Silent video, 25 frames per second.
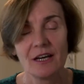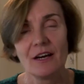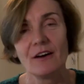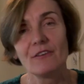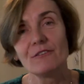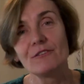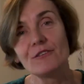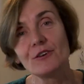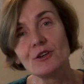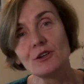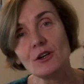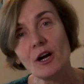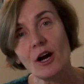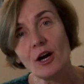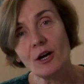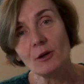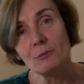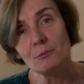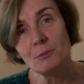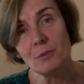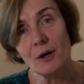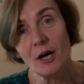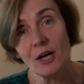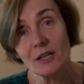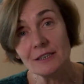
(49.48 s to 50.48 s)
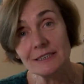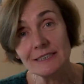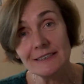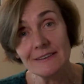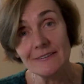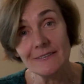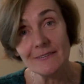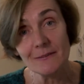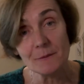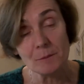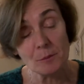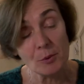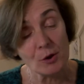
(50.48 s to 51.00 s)
for our
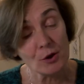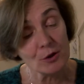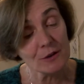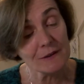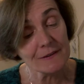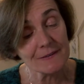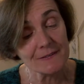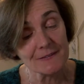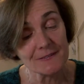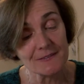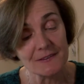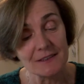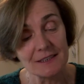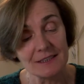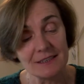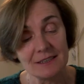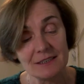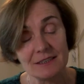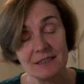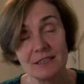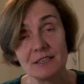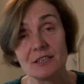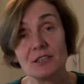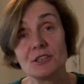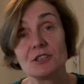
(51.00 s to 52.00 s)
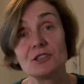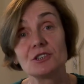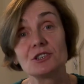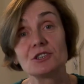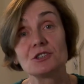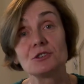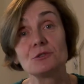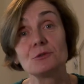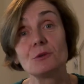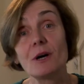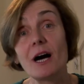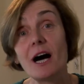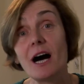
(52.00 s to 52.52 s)
bodies pulsing
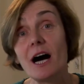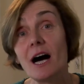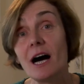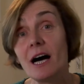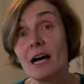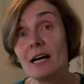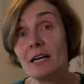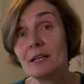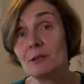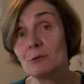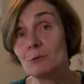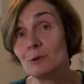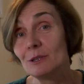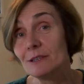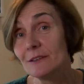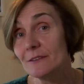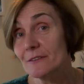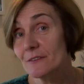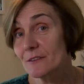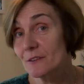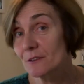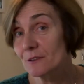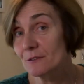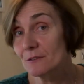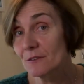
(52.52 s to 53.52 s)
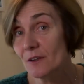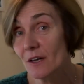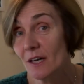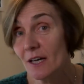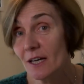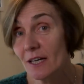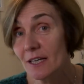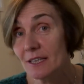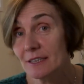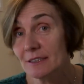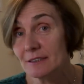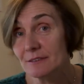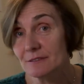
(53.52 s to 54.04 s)
to "I will
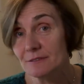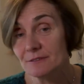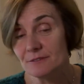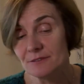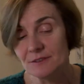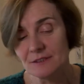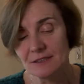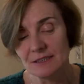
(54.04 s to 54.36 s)
survive."